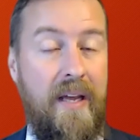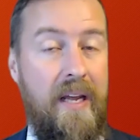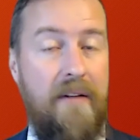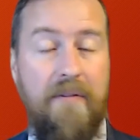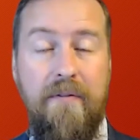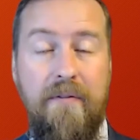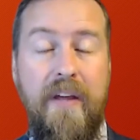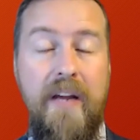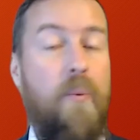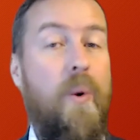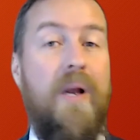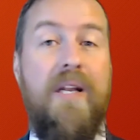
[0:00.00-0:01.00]
If
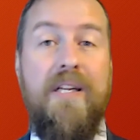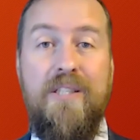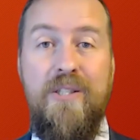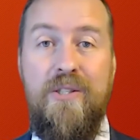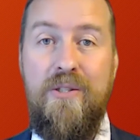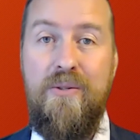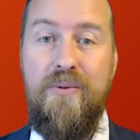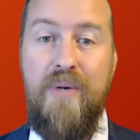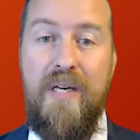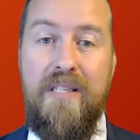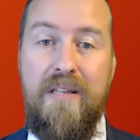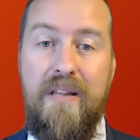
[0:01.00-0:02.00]
they're willing to do
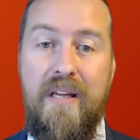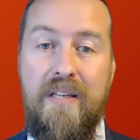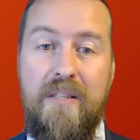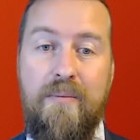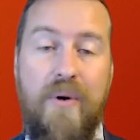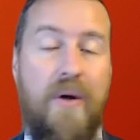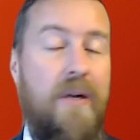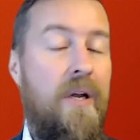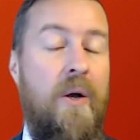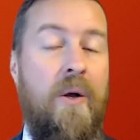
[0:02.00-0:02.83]
crazy things abroad,